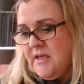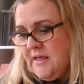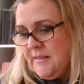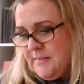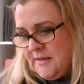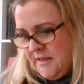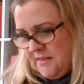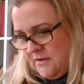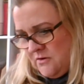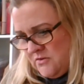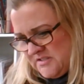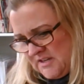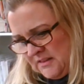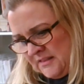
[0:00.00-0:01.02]
And then
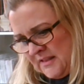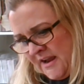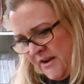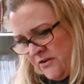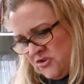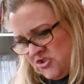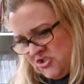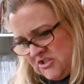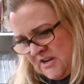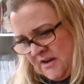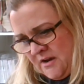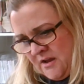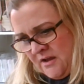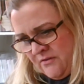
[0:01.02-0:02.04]
there's a lighter
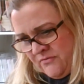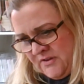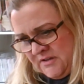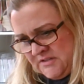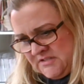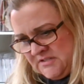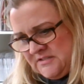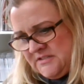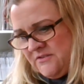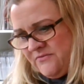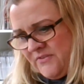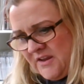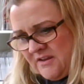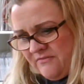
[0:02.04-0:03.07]
shade of it. Let's see
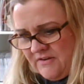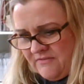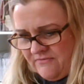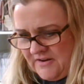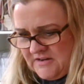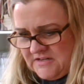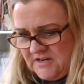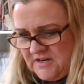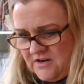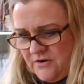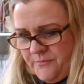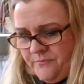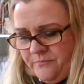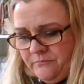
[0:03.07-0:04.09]
if I can find it here.